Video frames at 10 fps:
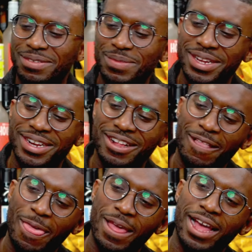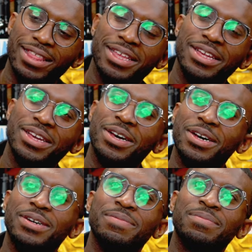that, man. Yeah. I think
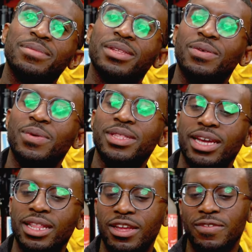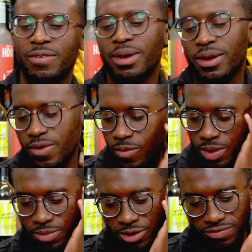um, one thing I love about what
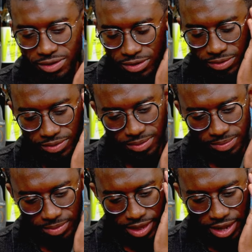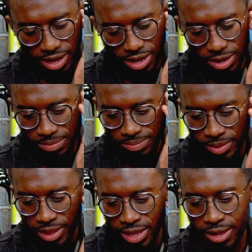we both do um,
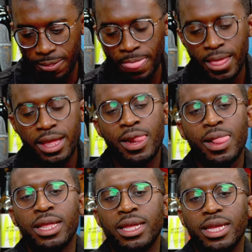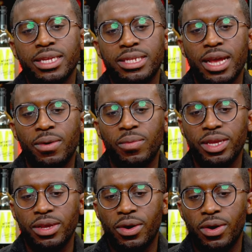is that
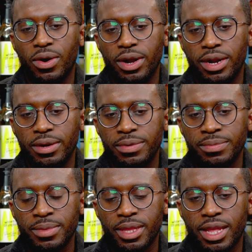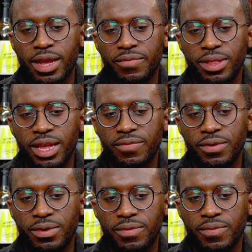we are. I feel like
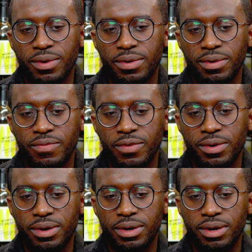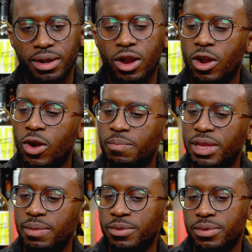for for for our, our
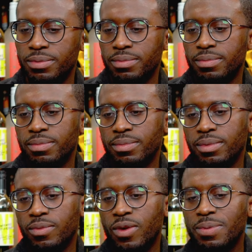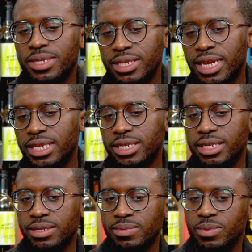people, representation
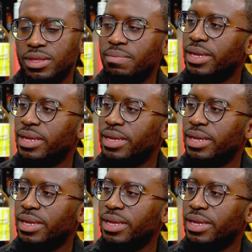is one of the